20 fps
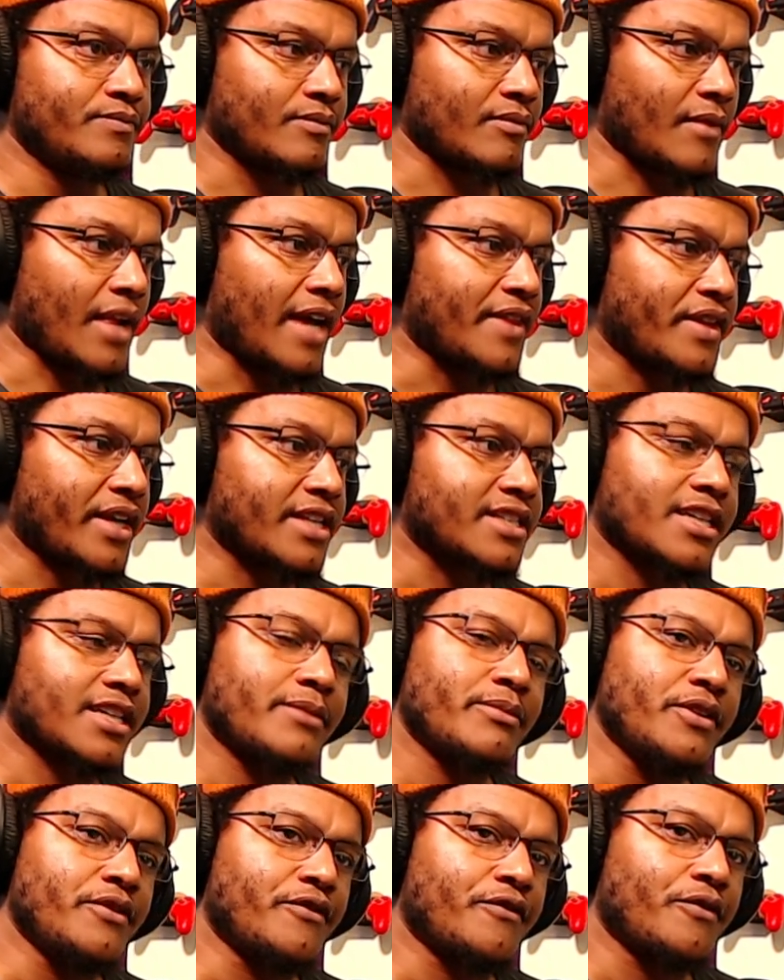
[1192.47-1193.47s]
I think it's gonna
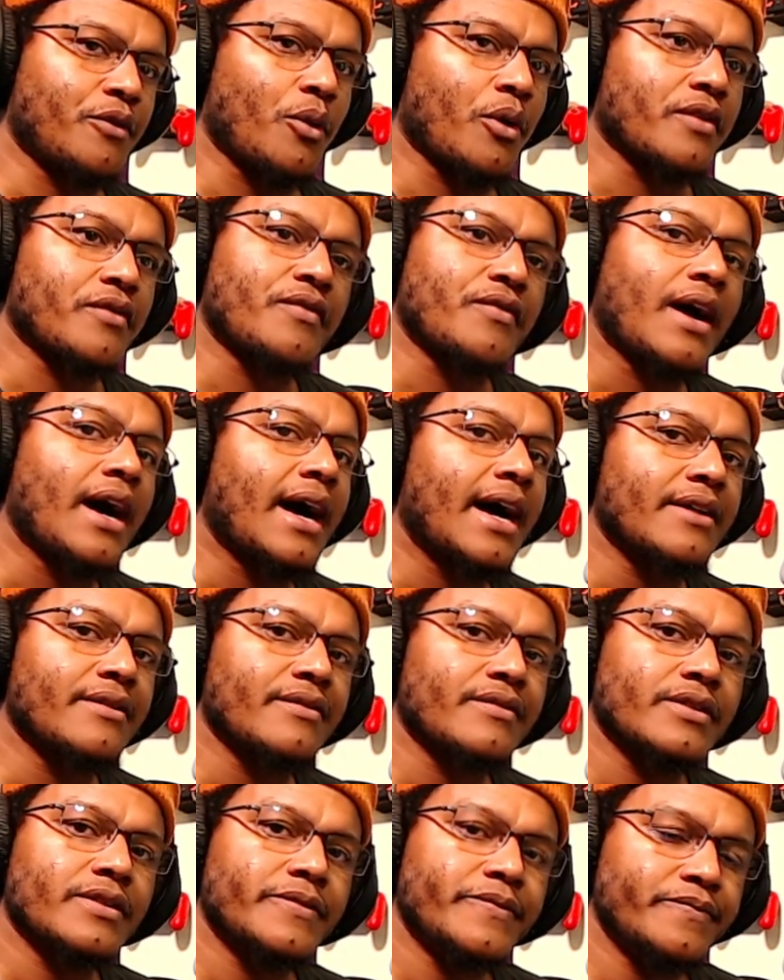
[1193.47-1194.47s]
be $400 to
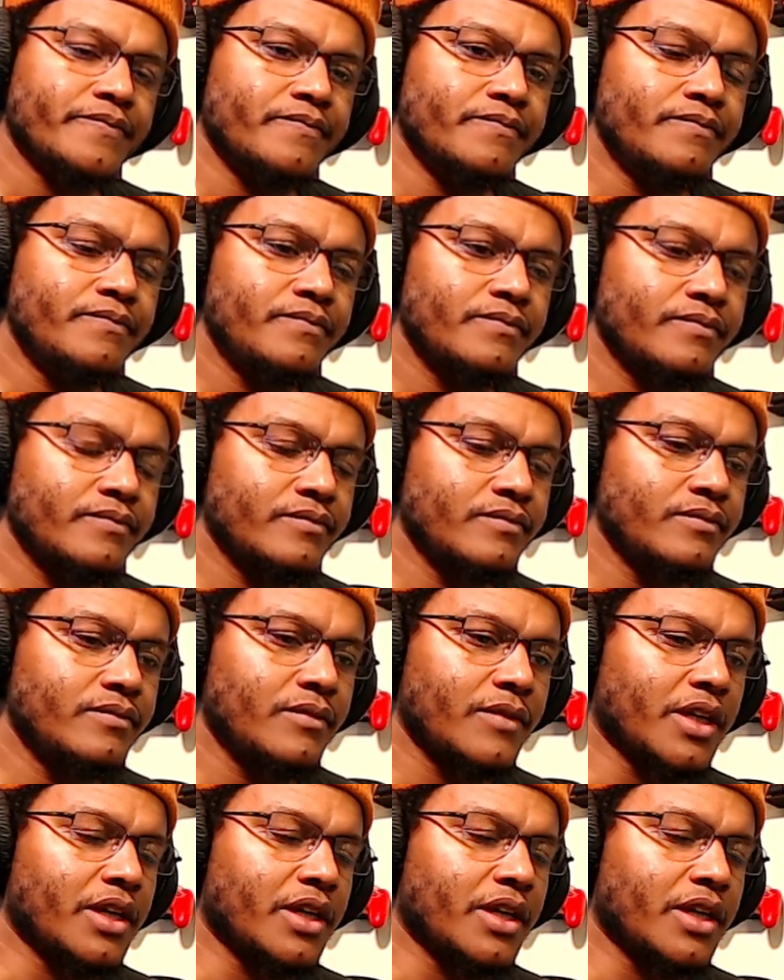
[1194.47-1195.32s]
$500.